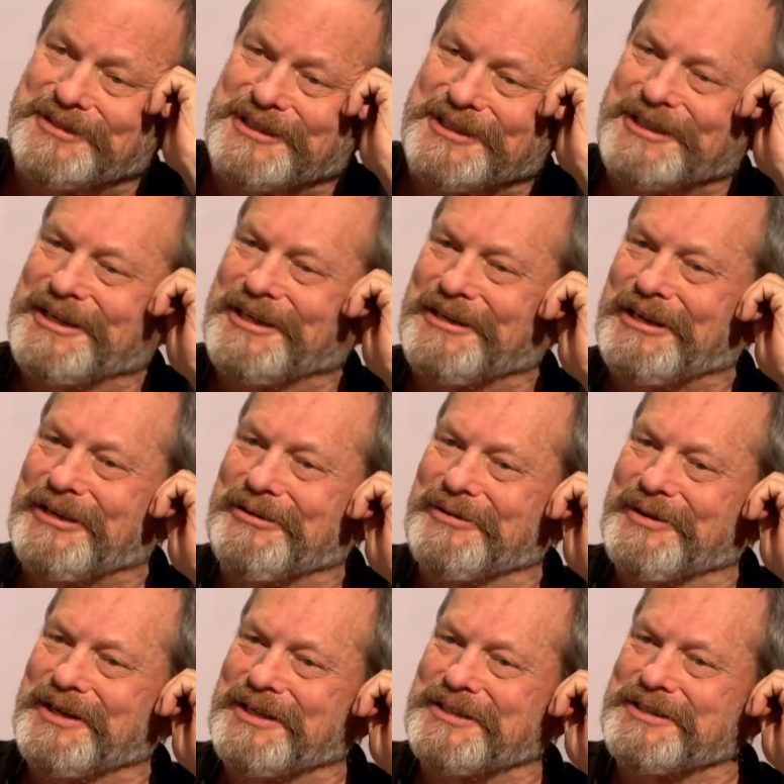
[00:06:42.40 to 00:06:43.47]
the LA
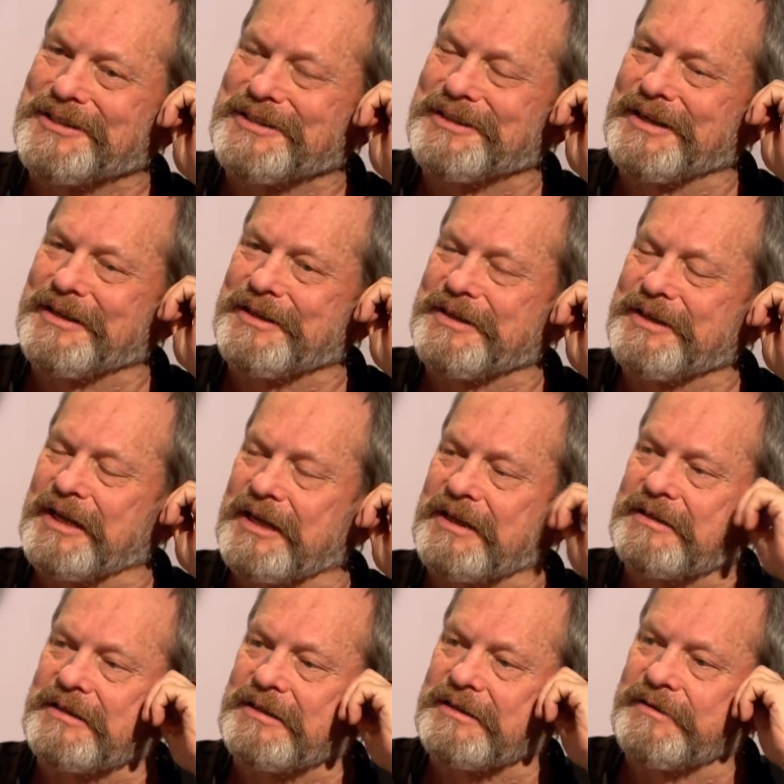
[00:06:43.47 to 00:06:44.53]
critics, yeah. and on the
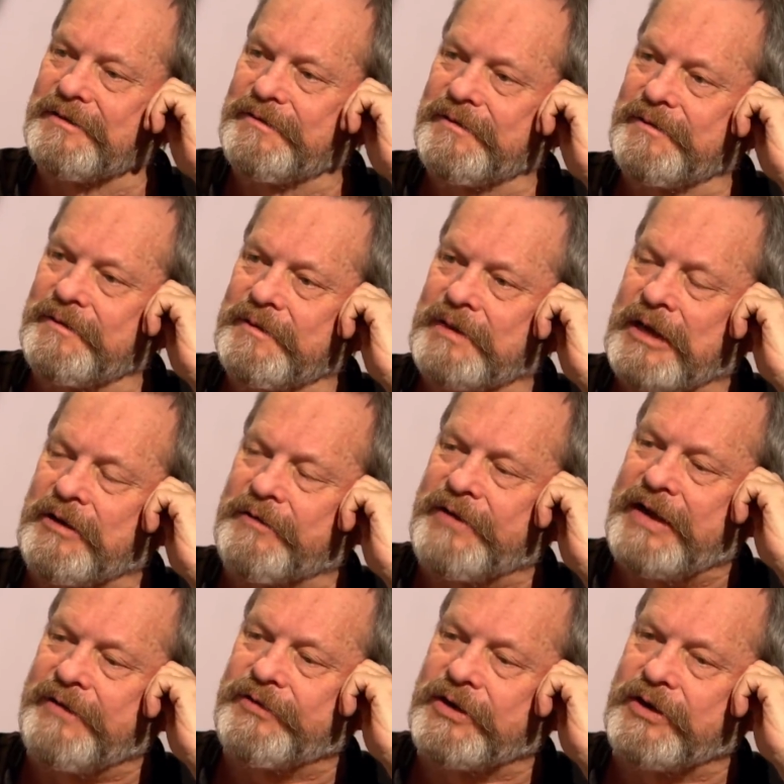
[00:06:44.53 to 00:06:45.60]
night that Out of
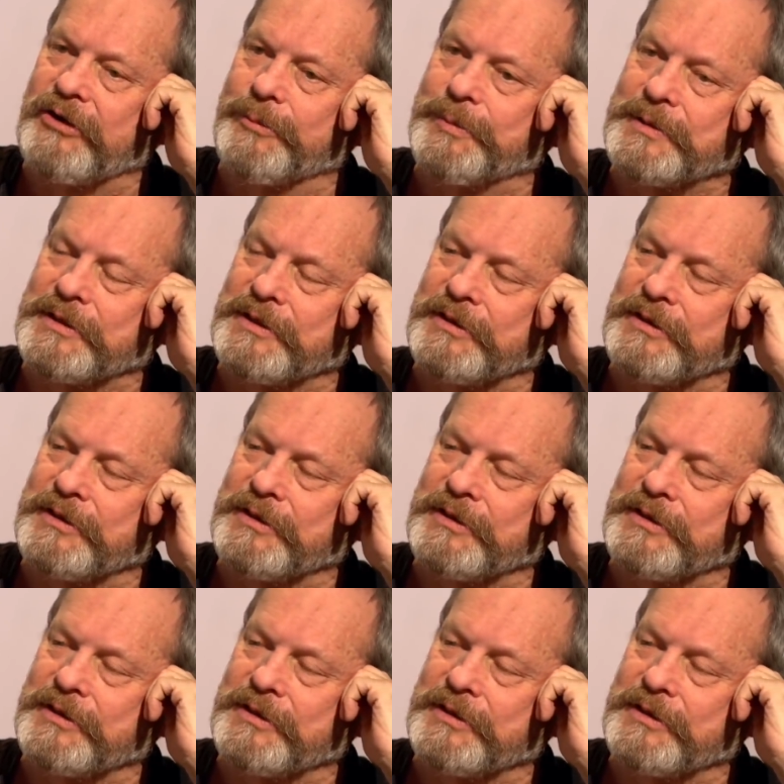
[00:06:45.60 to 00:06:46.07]
Africa opened